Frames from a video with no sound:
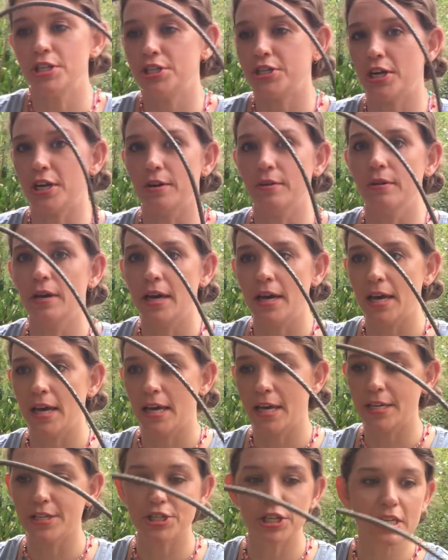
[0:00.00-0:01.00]
to do
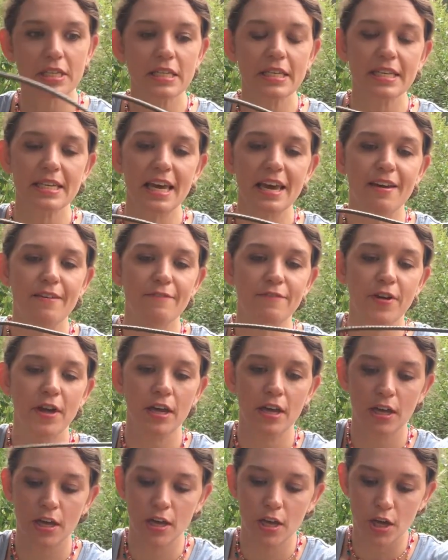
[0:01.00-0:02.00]
is just give
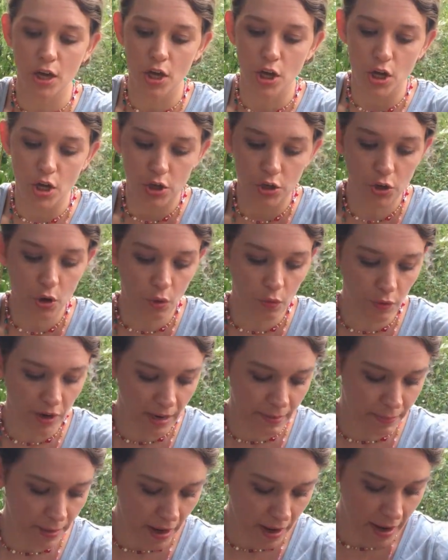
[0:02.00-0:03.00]
your
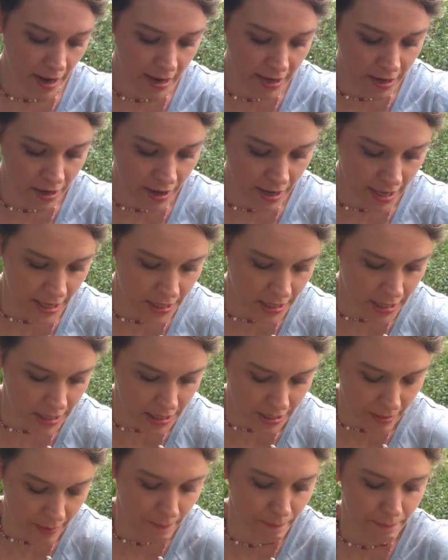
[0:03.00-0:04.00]
rebar a
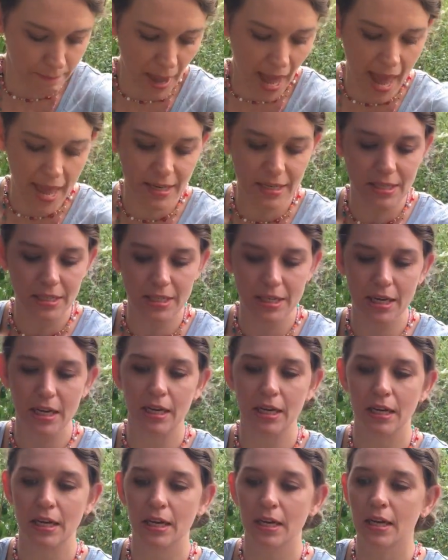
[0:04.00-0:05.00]
nice bend.
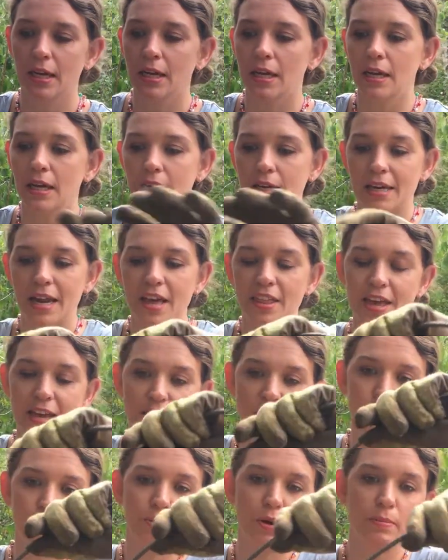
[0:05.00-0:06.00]
Now
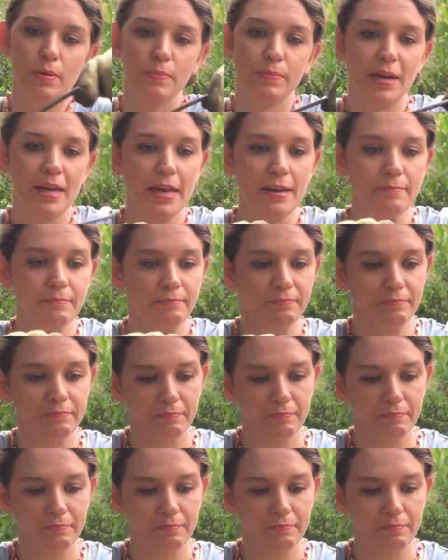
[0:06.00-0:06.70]
that's probably